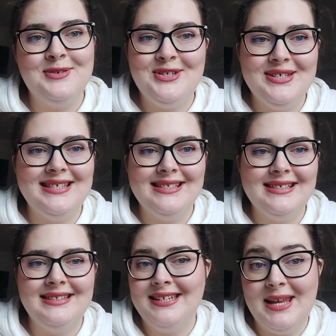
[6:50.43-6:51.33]
which is
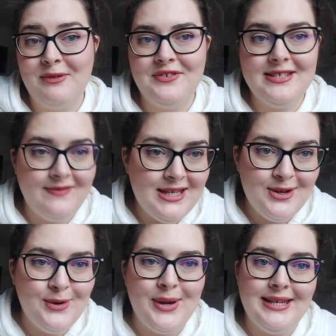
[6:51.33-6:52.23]
the name of this
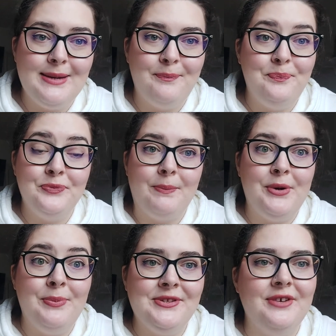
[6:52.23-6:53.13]
video and the
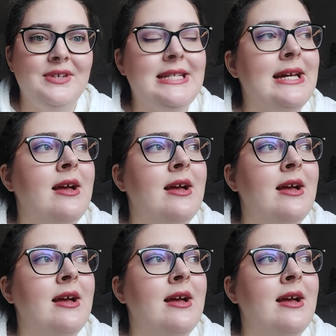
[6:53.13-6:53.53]
purpose of it.